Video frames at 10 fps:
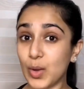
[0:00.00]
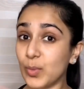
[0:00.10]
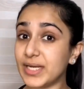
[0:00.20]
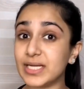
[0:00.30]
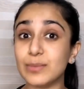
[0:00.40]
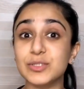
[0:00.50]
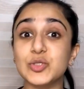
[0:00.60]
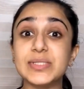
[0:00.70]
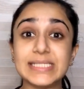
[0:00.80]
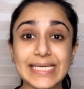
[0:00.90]
When it comes
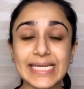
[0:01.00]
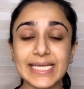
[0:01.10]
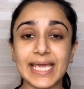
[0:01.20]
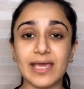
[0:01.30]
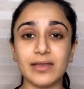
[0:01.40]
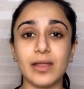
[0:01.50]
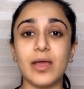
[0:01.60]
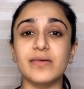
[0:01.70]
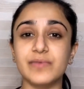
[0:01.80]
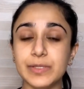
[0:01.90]
to skincare,
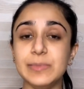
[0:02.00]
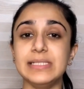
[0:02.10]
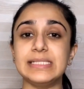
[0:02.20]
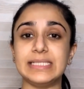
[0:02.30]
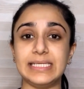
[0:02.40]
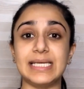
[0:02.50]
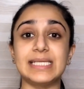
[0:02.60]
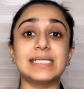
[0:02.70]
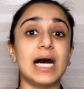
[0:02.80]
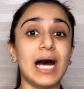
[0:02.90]
vitamin C
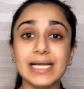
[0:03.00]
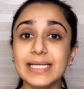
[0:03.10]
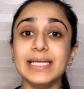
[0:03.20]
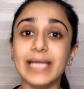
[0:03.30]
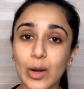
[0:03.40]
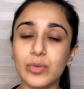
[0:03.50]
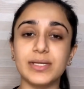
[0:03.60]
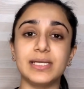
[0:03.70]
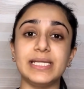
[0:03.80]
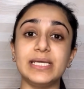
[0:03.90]
is
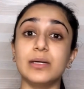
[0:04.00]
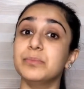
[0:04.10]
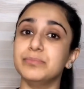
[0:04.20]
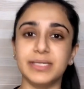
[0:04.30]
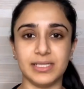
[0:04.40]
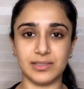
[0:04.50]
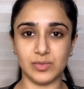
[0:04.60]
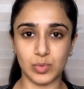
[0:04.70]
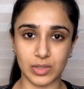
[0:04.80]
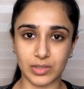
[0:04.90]
undoubtedly a miracle
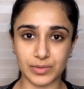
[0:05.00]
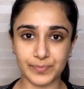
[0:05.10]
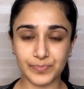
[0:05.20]
worker.